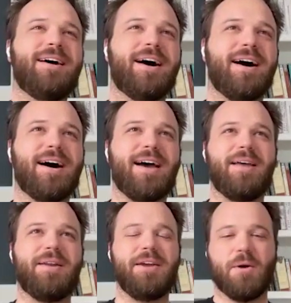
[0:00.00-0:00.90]
Uh,
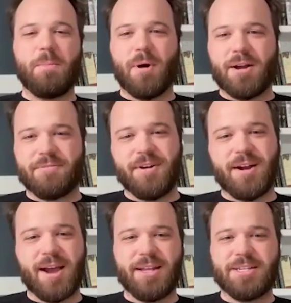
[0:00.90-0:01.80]
and, you know, we bought it for
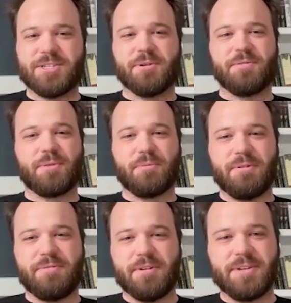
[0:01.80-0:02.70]
ninety, sold it for
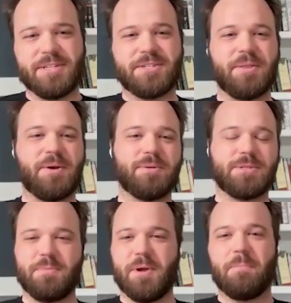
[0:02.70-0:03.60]
three fifty. So there
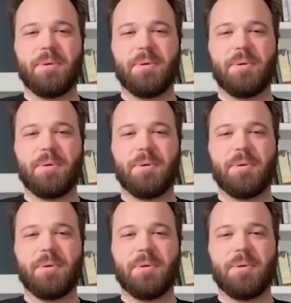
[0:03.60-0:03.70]
was, you know,